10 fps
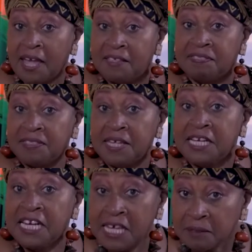and
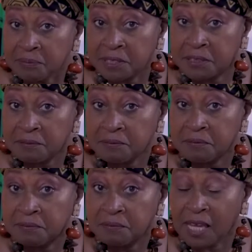thin lips.
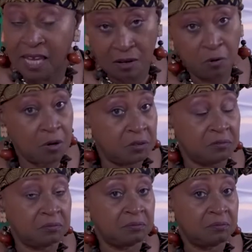End quote.